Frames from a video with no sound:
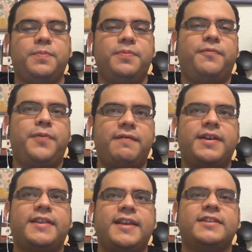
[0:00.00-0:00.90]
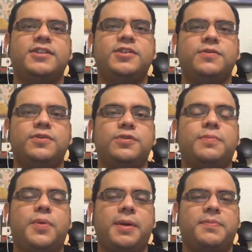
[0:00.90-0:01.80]
favorite things to do to
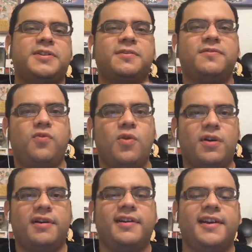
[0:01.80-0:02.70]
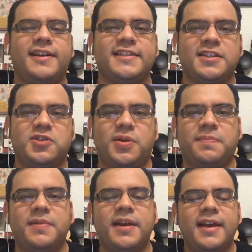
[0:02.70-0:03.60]
prep yourself for a Disney
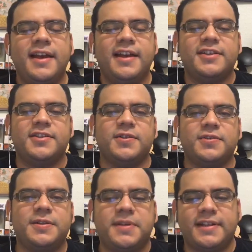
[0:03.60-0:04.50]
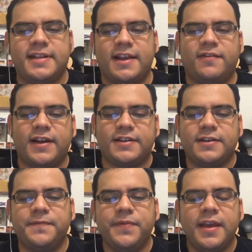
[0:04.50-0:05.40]
trip. So something to that effect.
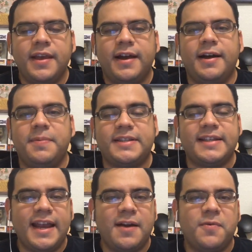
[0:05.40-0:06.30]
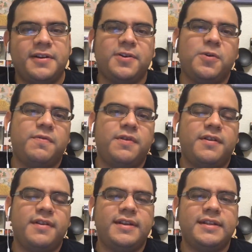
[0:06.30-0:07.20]
So, but today I wanted to go
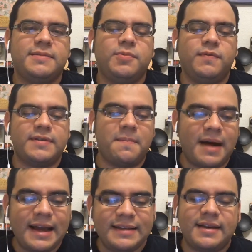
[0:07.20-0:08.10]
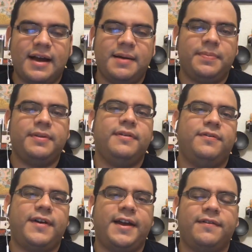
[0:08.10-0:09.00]
over the Disney movies, my top
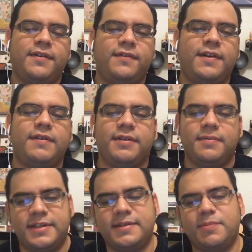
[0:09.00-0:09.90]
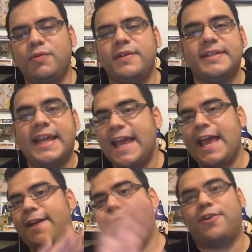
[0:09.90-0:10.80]
5 favorite Disney movies
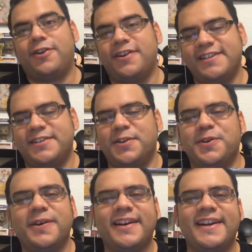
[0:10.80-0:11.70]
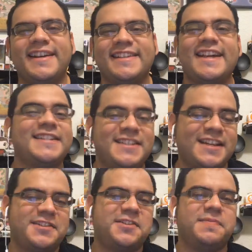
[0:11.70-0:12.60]
ever. So that's
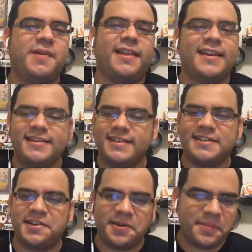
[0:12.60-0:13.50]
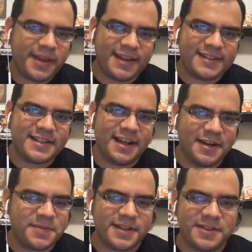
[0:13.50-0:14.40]
just mine. That doesn't necessarily mean it's
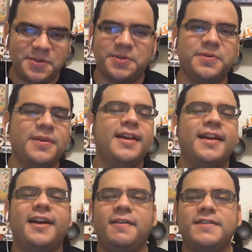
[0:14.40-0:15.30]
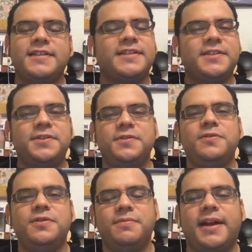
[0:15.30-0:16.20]
100% true. Obviously, to you,
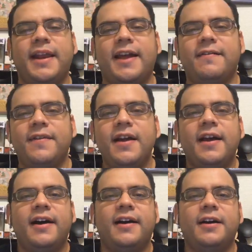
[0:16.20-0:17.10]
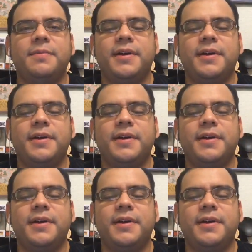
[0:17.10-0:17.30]
you might have a